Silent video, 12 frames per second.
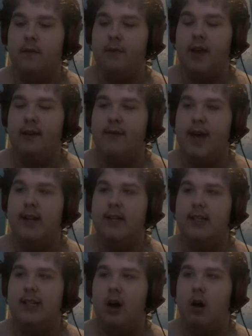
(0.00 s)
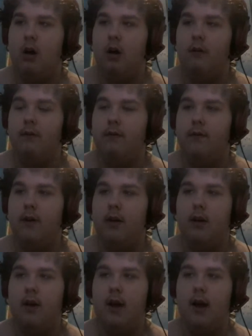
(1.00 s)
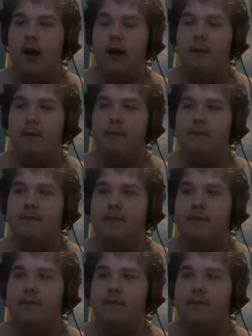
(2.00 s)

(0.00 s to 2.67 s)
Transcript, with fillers: of the events of um,